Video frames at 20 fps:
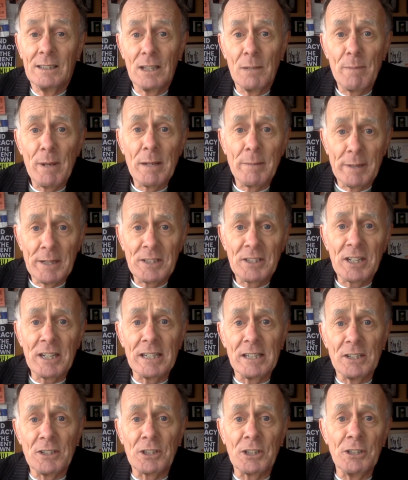The
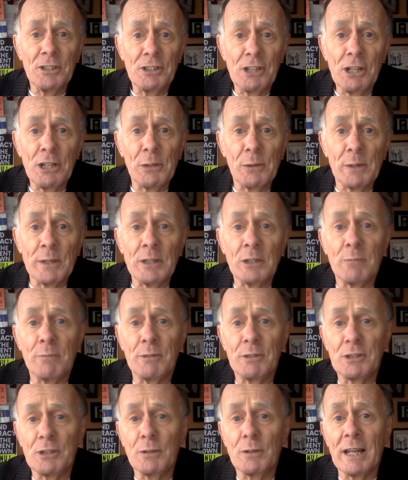BBC is continuing to
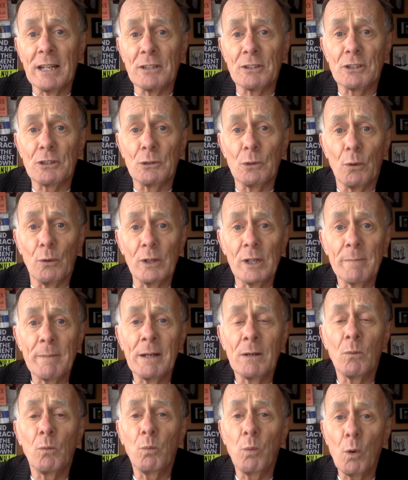pursue that story
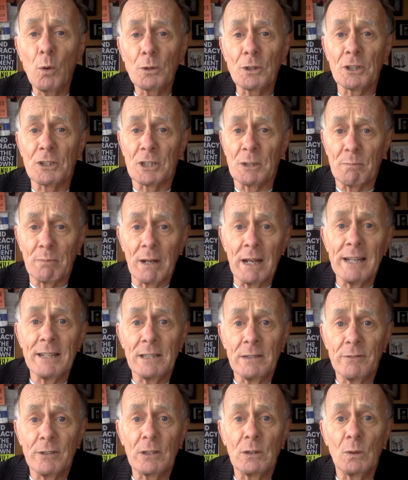about water supply
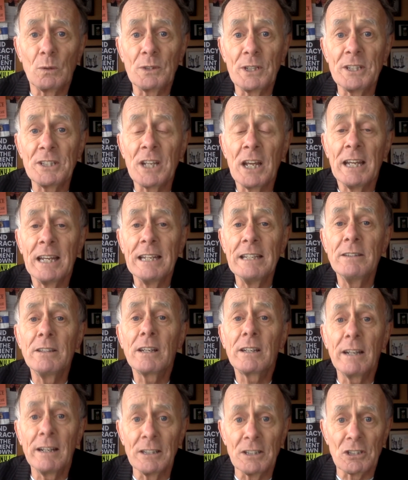difficulties in the
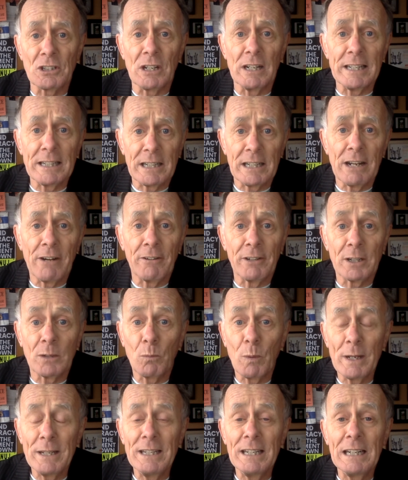Gunnislake area,
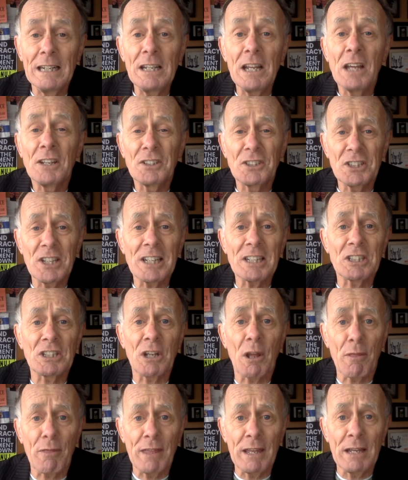where nearly
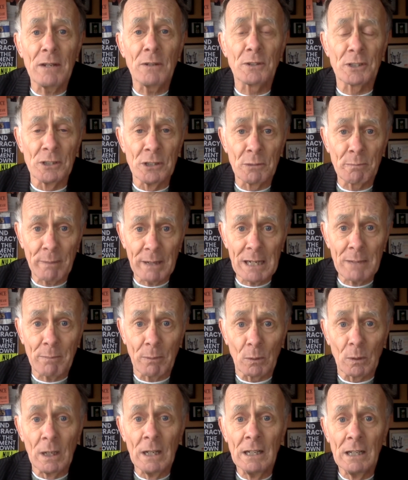6,000
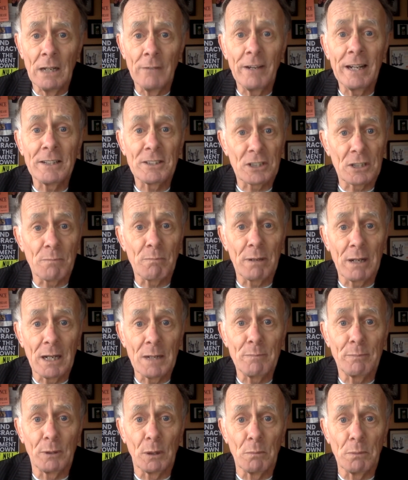people have had supply
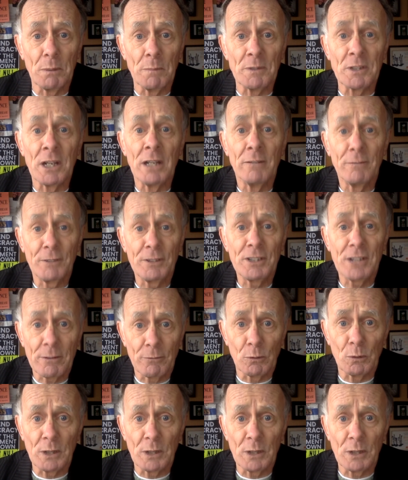problems for several